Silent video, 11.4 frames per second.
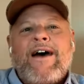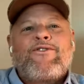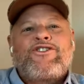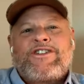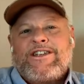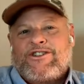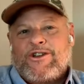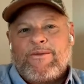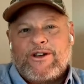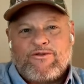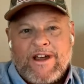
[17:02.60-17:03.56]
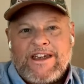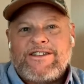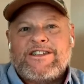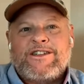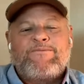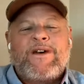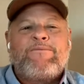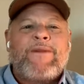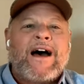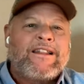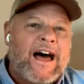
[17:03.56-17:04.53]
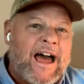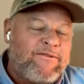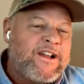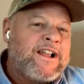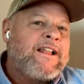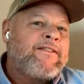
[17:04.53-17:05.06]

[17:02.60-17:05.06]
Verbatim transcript: never seen so much racism in my life.